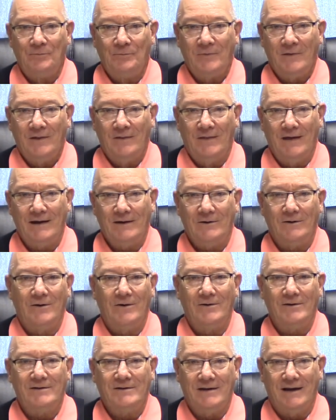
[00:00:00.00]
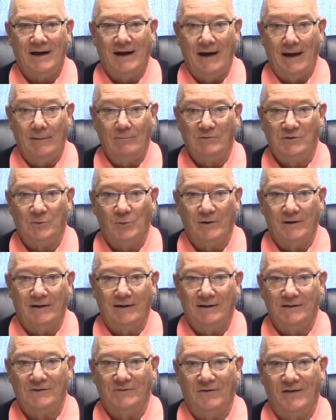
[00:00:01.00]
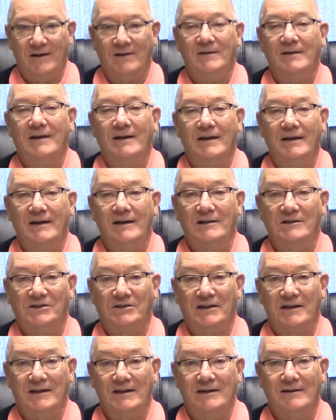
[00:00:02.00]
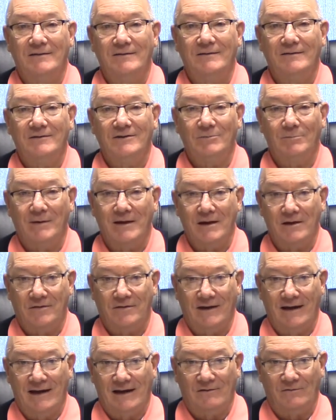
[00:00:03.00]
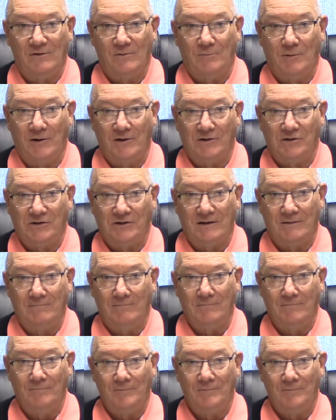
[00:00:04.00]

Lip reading: there are times when it is very easy to be a thankful person.